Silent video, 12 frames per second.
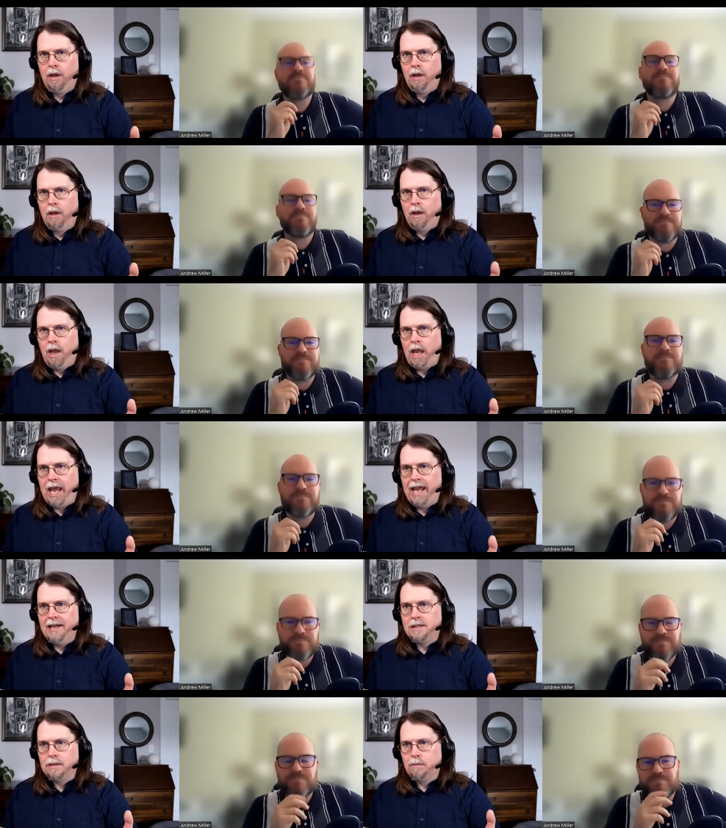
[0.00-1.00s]
Speaker 1: Mm-hmm.
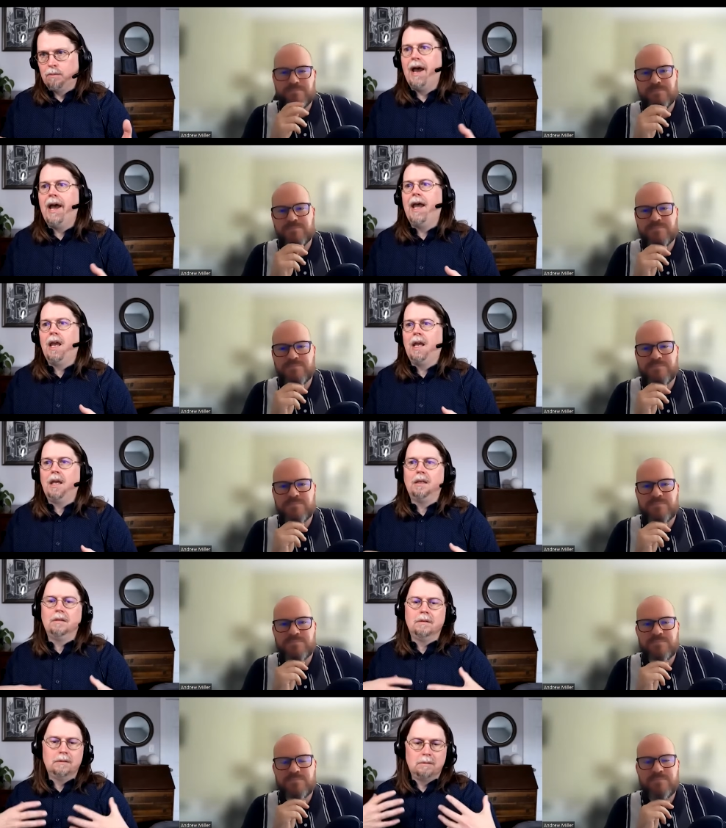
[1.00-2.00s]
And my
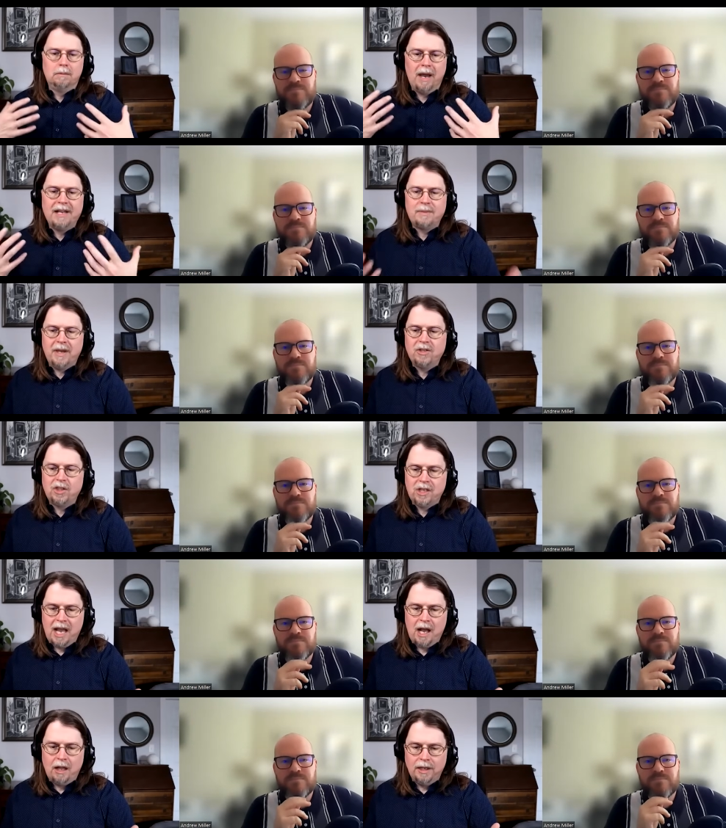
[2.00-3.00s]

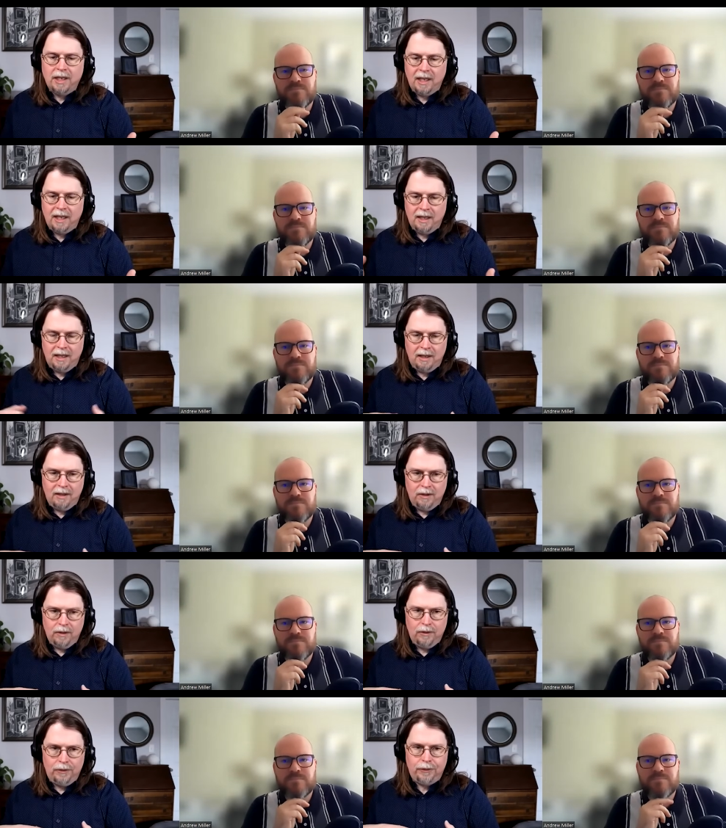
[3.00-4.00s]
speciality
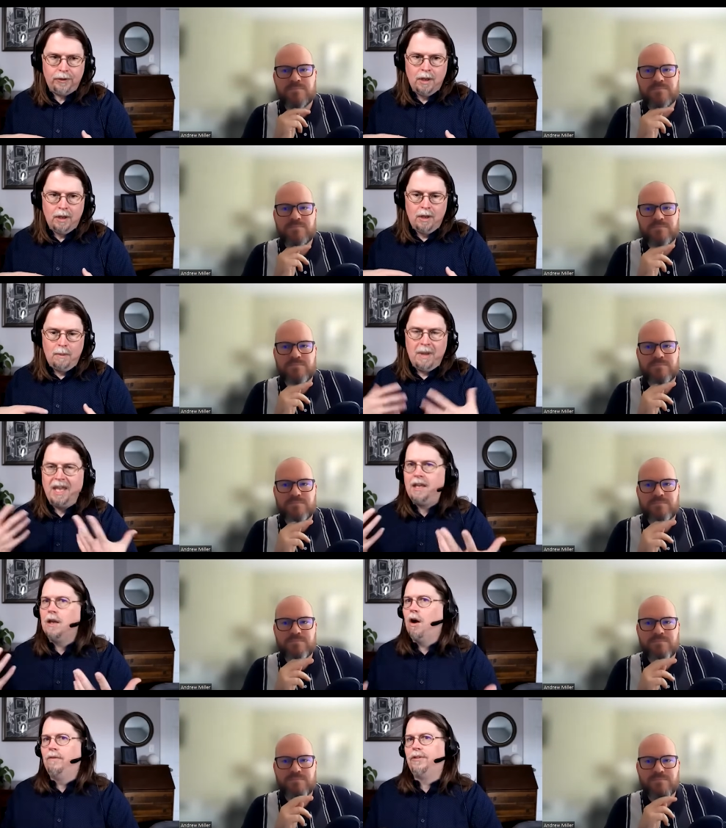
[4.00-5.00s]
is making
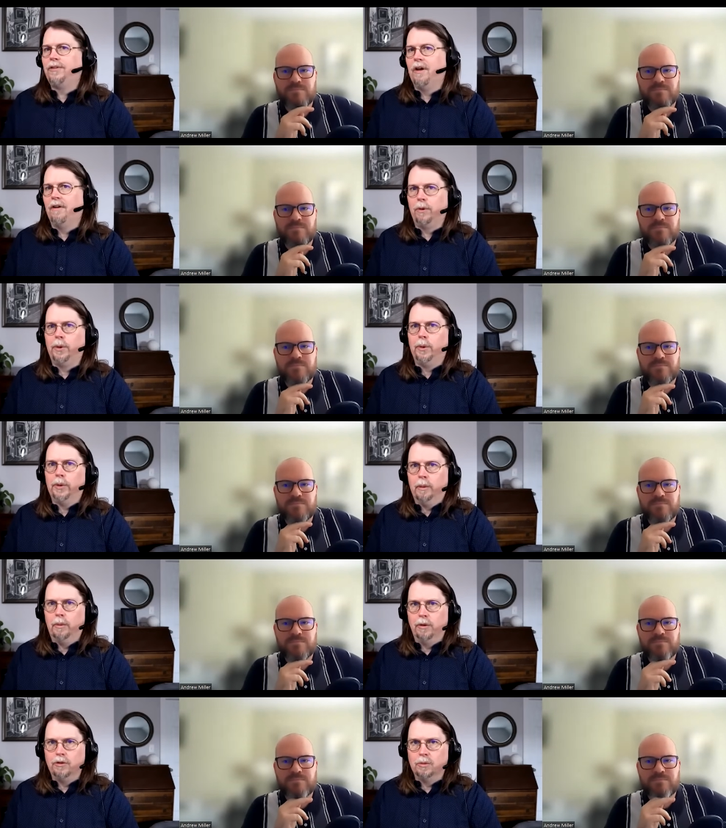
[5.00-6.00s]
all this stuff really, really
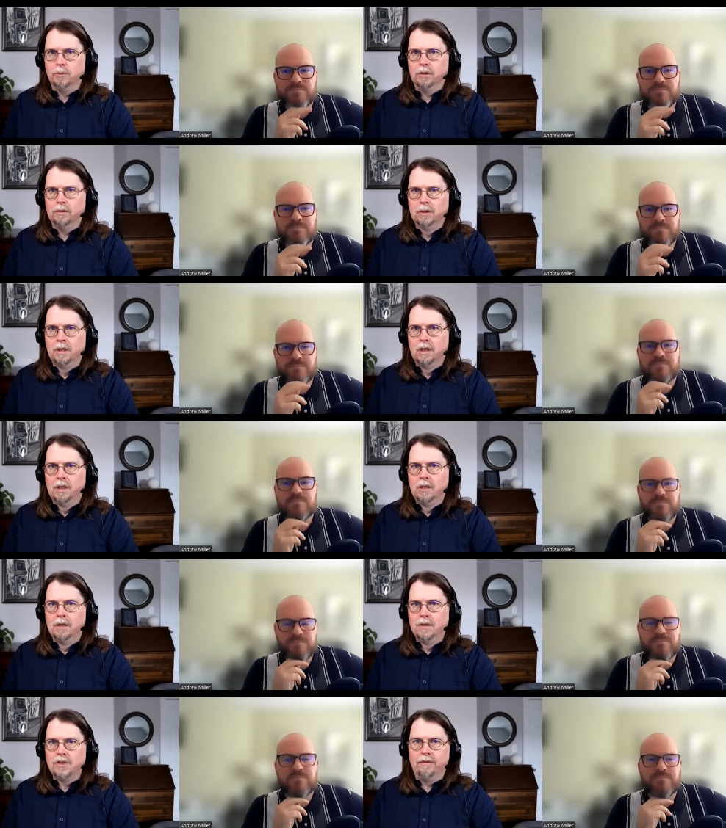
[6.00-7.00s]
approachable.
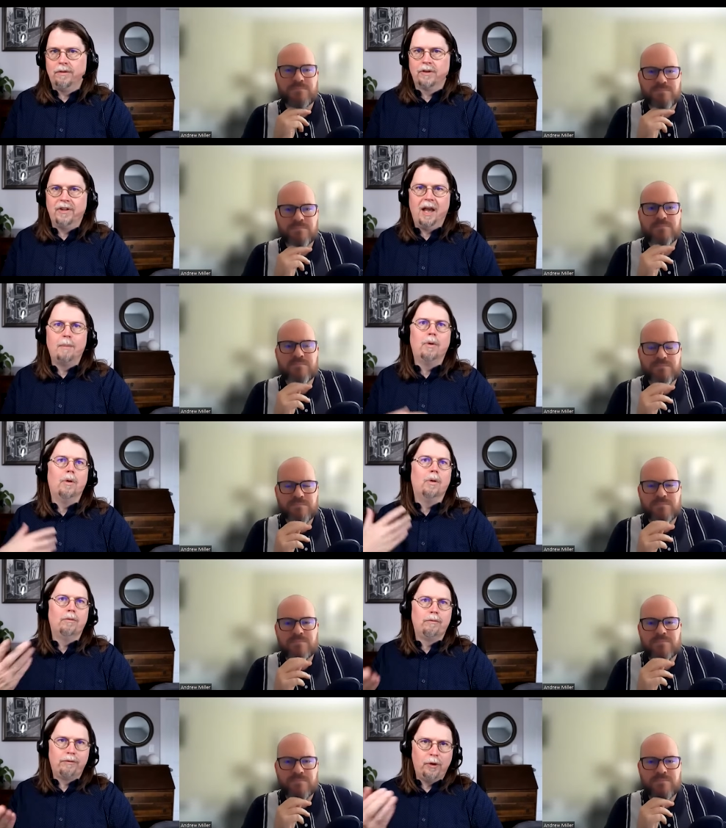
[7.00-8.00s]
So for example,
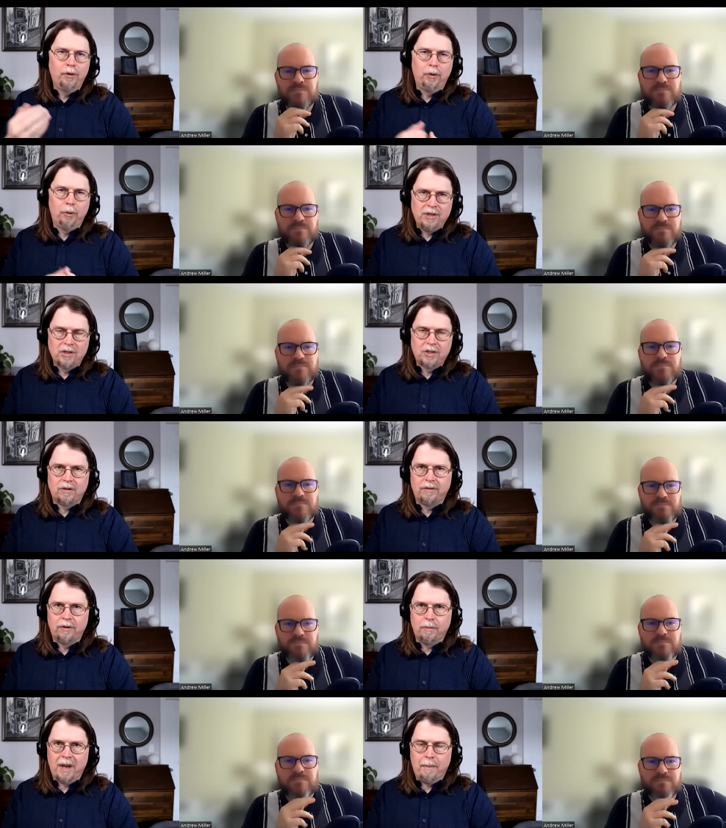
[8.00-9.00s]
folks who register for
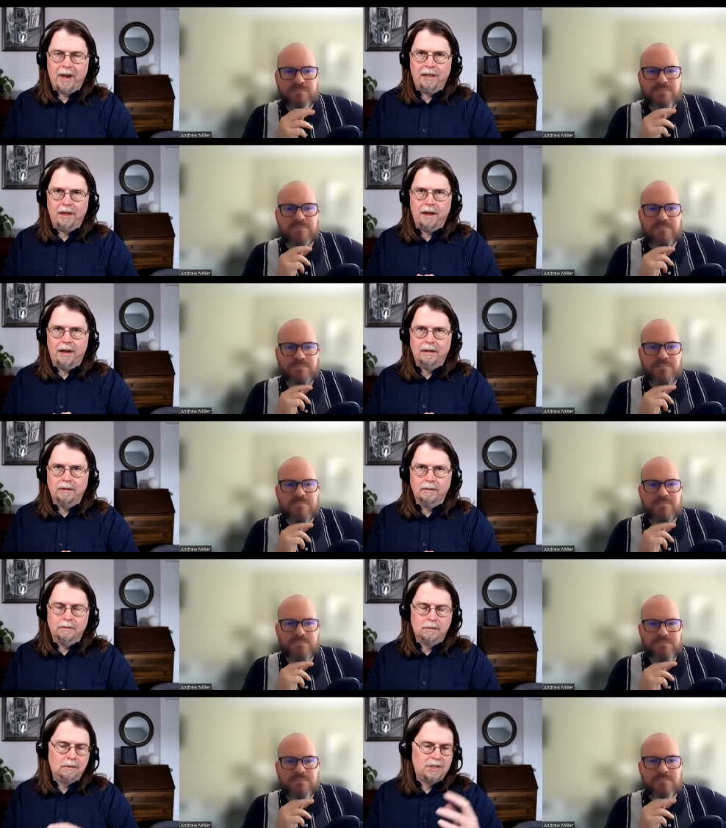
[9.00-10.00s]
my Python
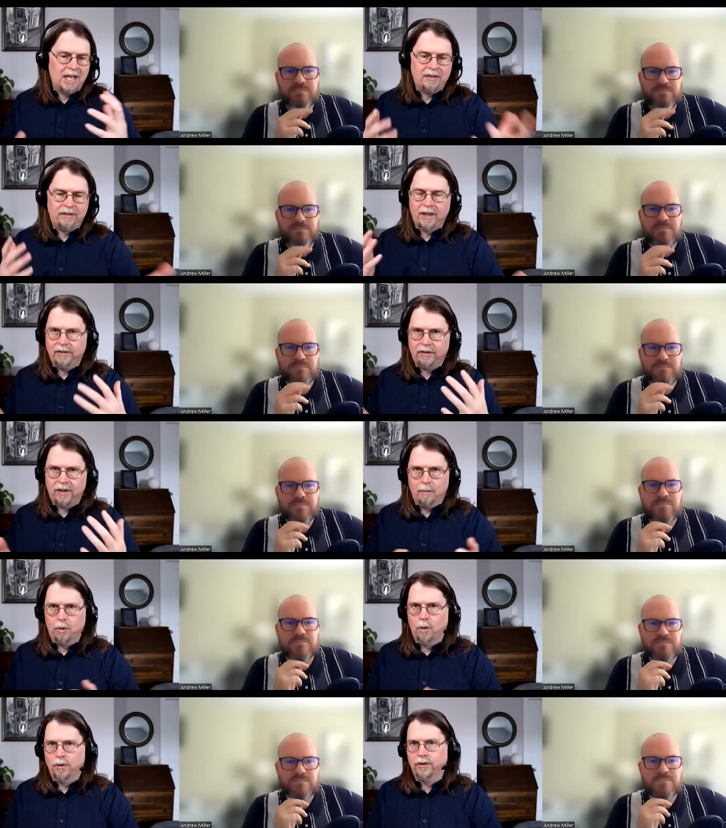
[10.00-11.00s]
data science type
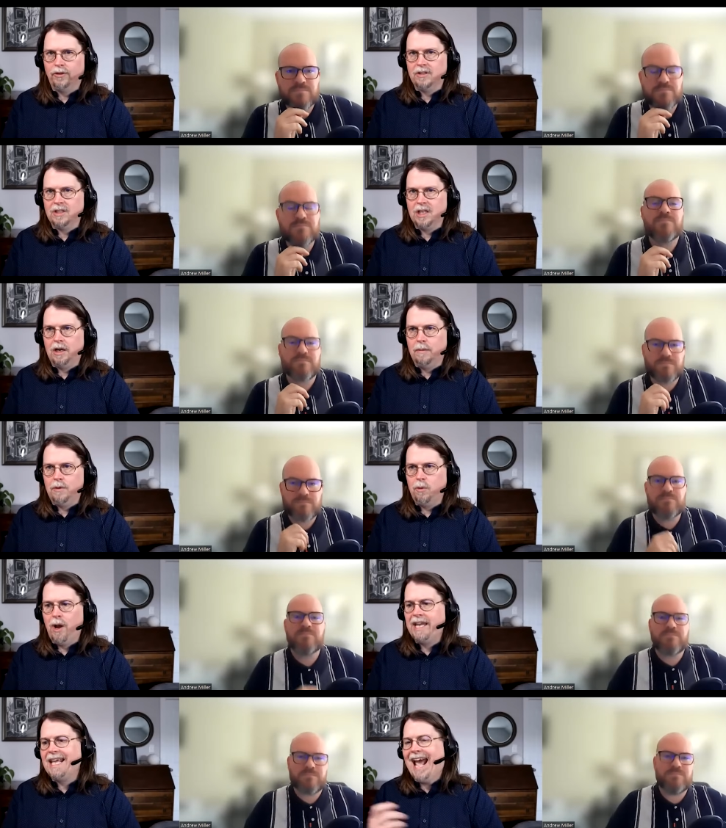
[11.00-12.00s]
courses at
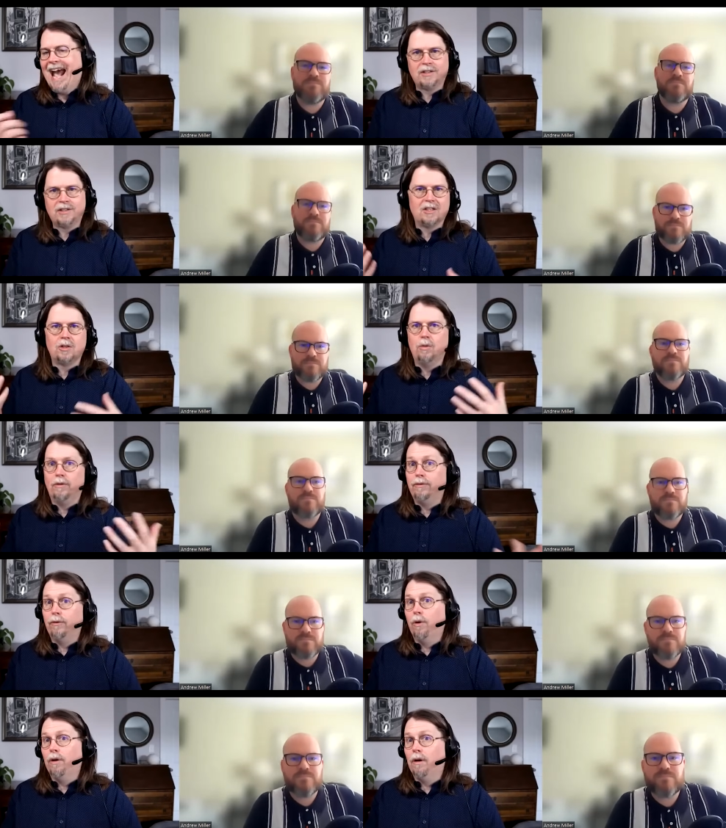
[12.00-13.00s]
TDWI get access to a
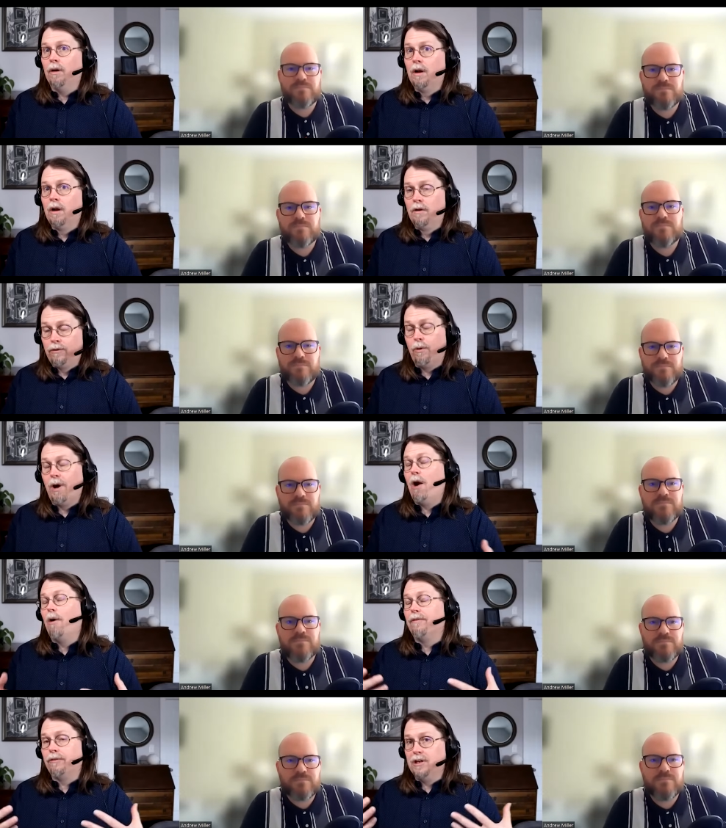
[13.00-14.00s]
four-hour
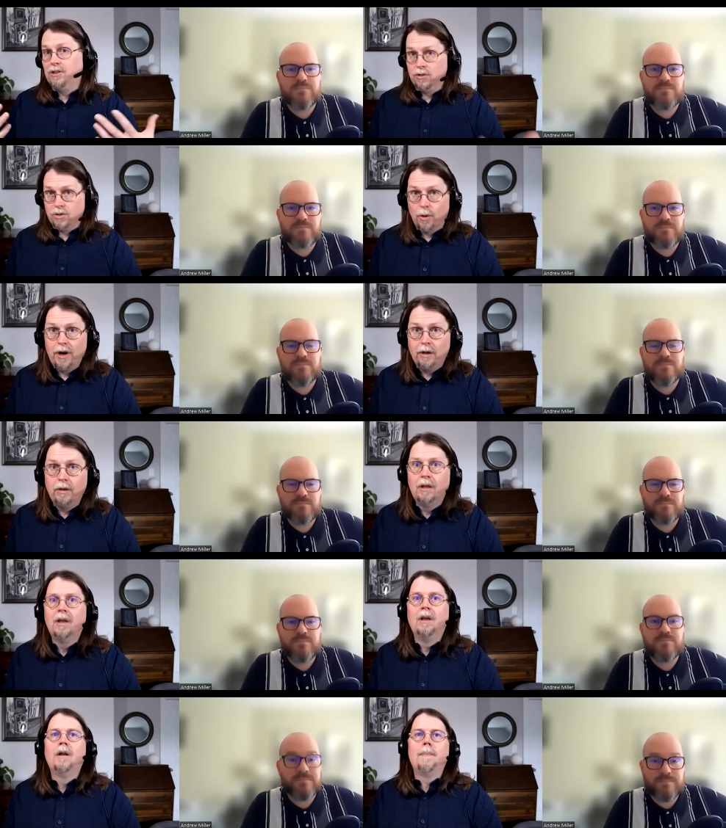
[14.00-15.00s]
free tutorial
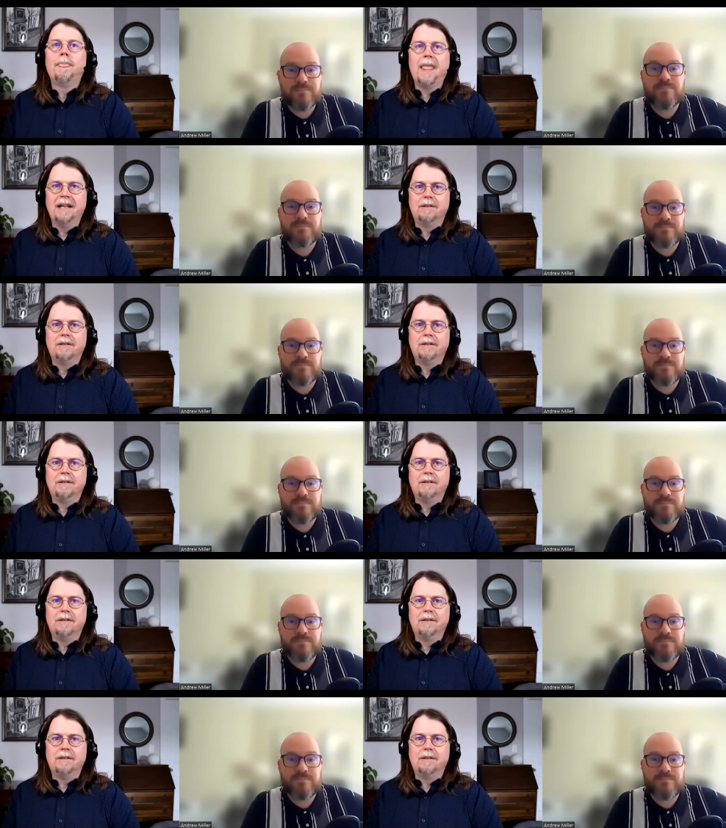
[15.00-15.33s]
that